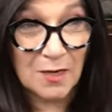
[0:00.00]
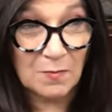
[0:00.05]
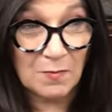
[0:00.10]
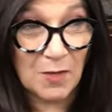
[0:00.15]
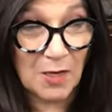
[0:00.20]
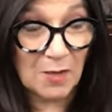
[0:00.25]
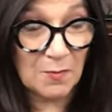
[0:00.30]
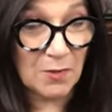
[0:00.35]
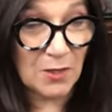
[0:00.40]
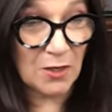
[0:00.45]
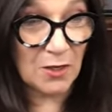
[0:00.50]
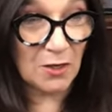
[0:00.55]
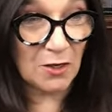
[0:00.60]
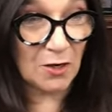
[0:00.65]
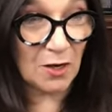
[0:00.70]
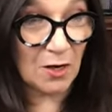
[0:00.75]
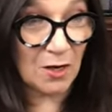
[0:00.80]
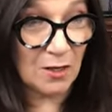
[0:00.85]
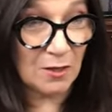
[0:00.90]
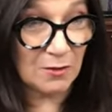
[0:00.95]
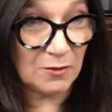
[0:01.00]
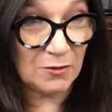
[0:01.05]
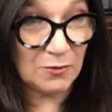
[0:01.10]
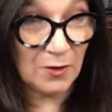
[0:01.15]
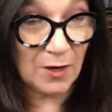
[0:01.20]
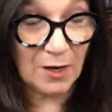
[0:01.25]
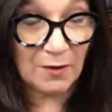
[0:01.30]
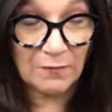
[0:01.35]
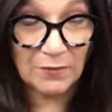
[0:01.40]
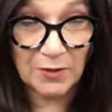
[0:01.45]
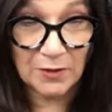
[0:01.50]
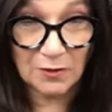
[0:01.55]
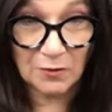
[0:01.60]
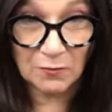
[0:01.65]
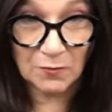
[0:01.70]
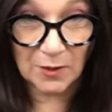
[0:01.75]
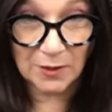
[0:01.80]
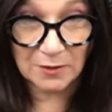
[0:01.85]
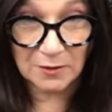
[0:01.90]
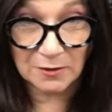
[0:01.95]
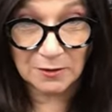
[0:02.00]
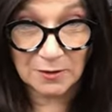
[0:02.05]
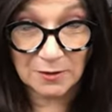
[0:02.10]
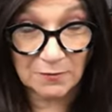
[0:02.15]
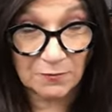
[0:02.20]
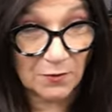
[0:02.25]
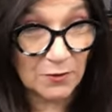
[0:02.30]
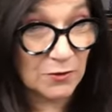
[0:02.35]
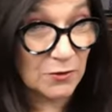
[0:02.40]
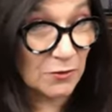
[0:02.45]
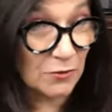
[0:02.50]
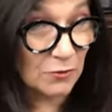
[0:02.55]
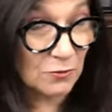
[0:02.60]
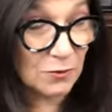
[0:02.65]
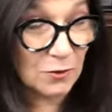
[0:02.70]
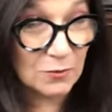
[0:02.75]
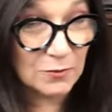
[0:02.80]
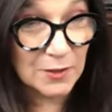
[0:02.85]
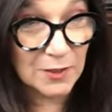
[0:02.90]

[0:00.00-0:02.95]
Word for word: maybe uh, you're having erectile dysfunction or low